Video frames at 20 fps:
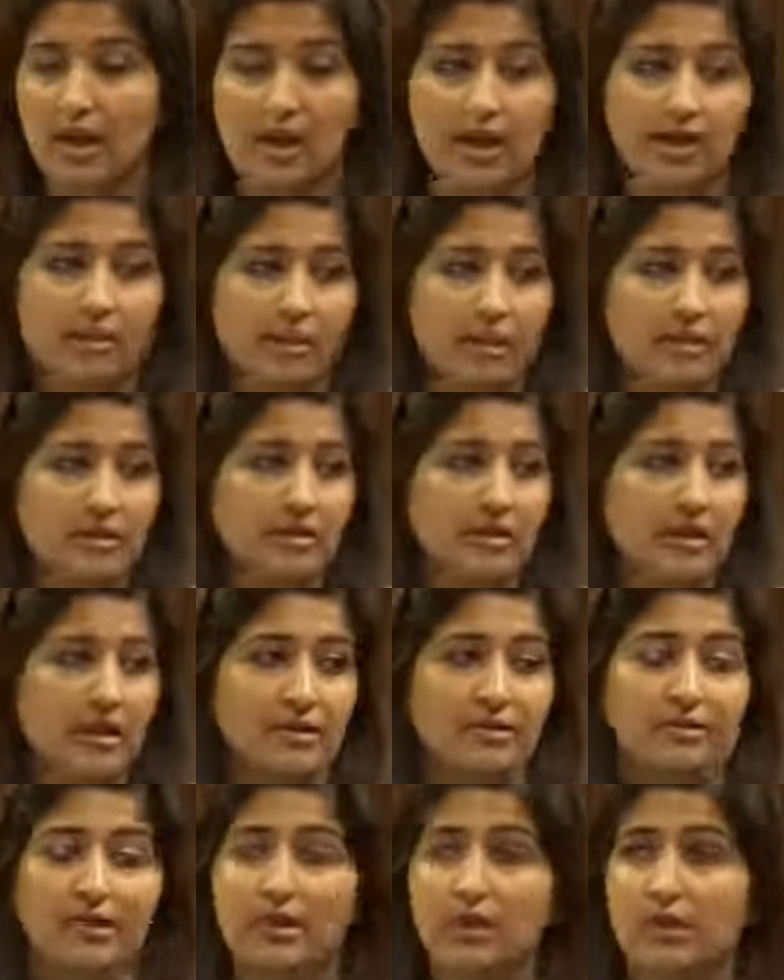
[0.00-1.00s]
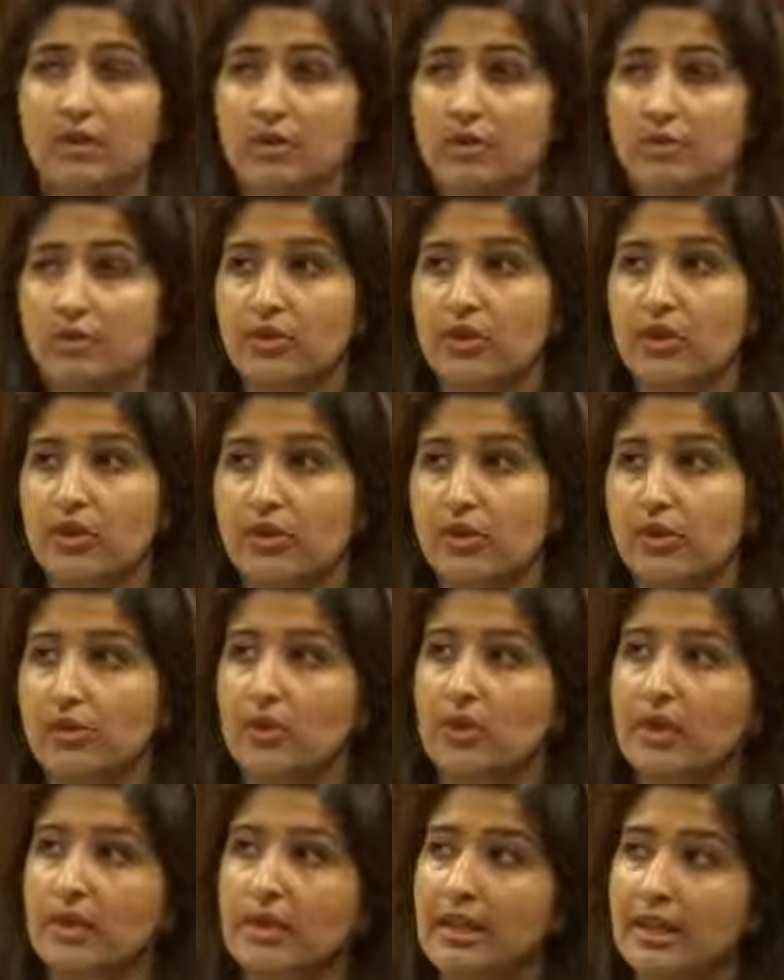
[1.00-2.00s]
It means that you can
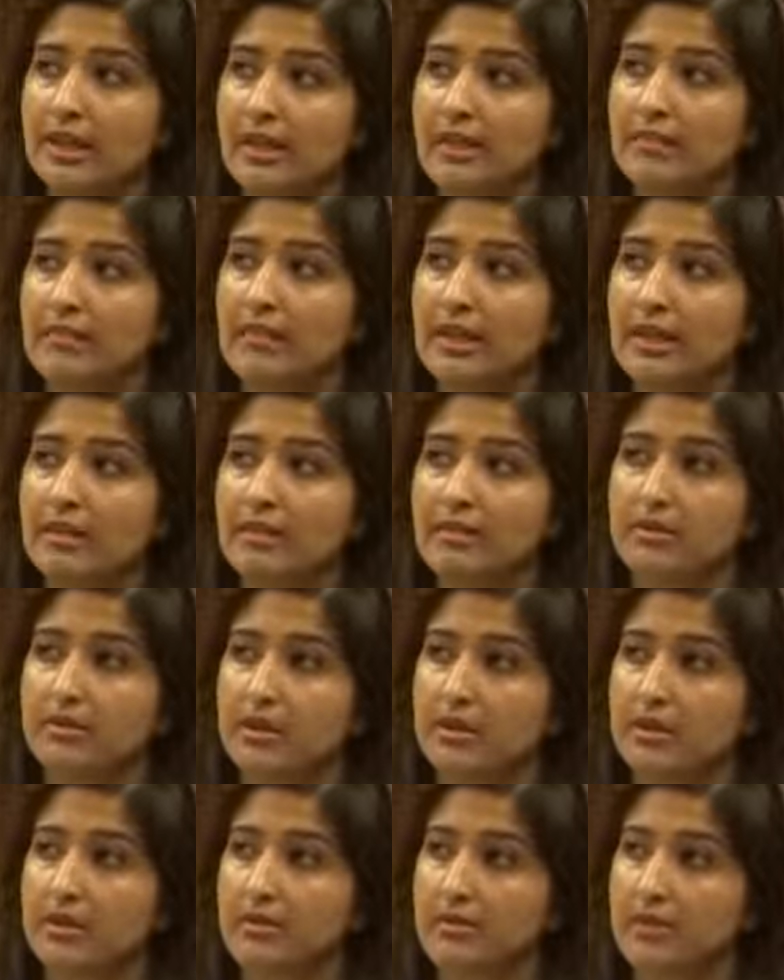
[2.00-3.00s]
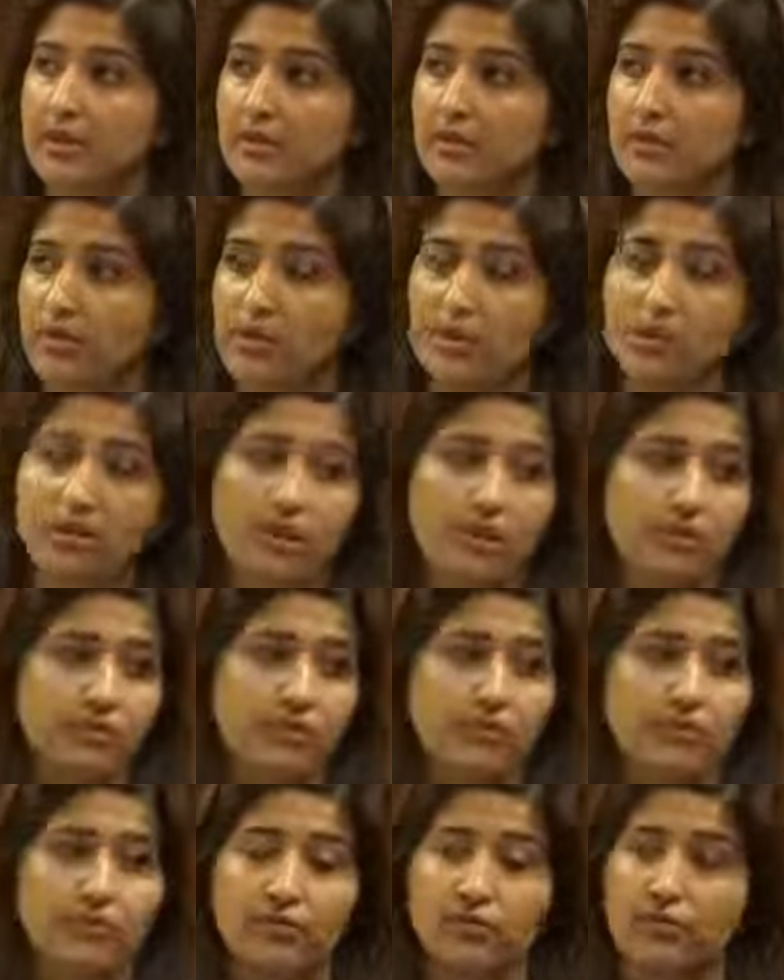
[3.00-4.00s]
only live in the state of Israel
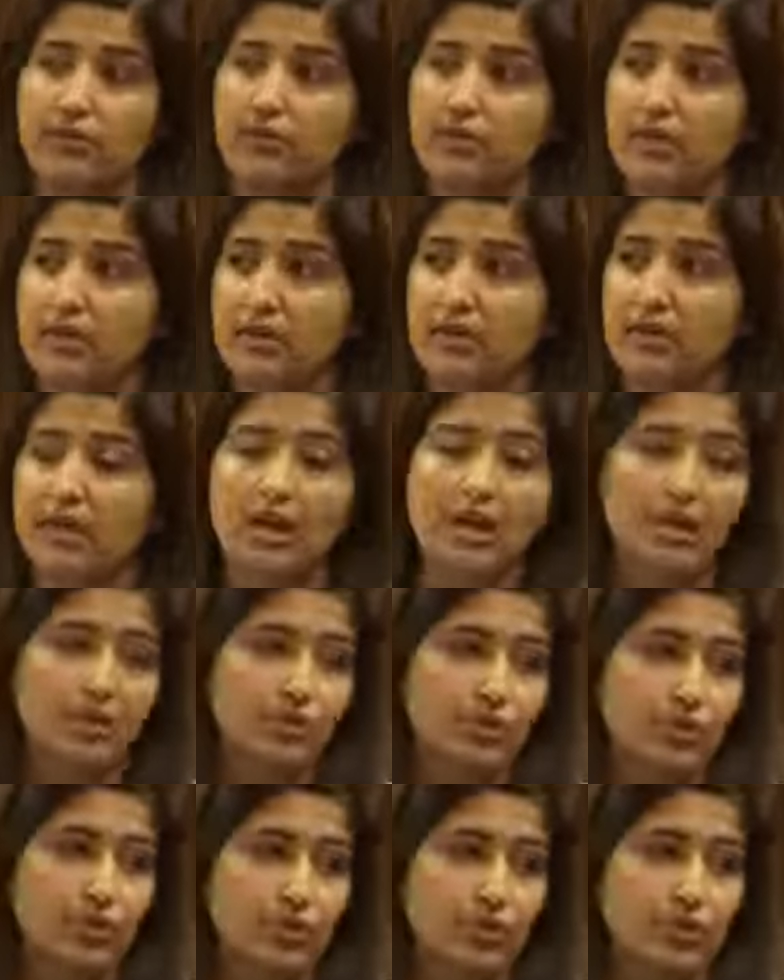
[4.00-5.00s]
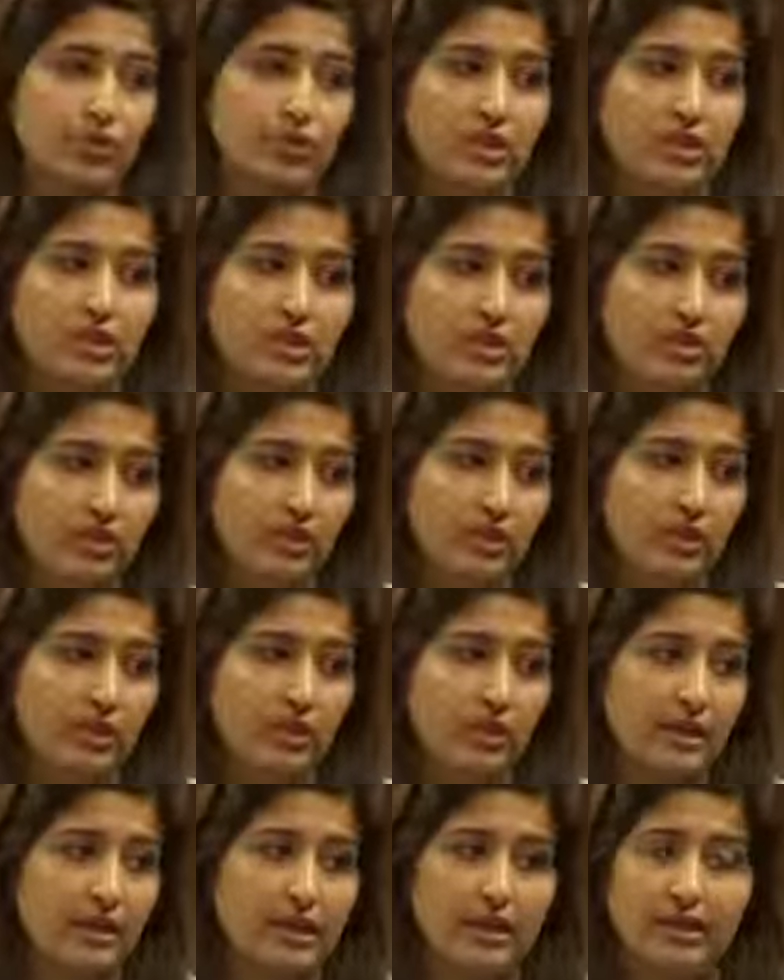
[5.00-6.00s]
if you fulfill the
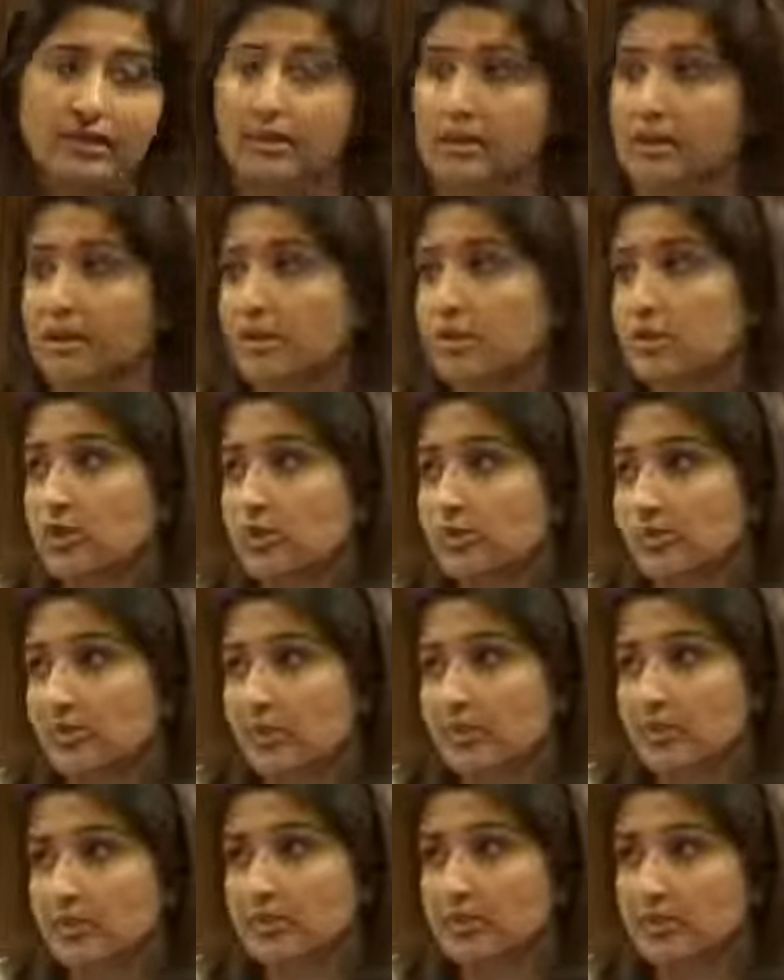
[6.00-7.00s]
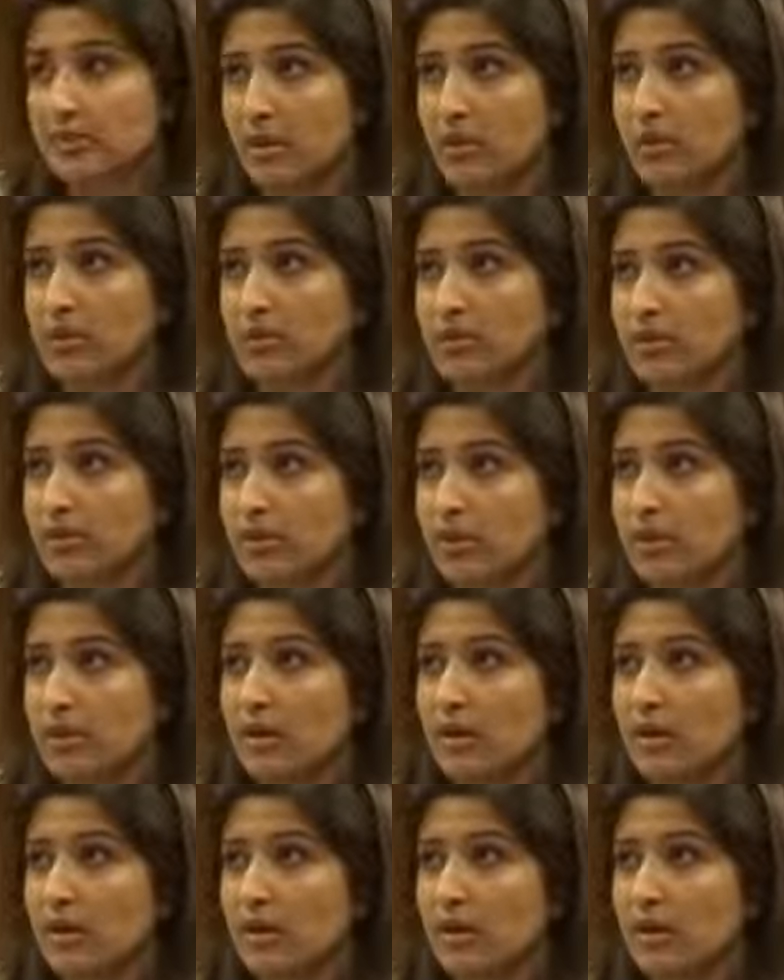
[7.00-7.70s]
Jewish-Israeli exclusiveness note.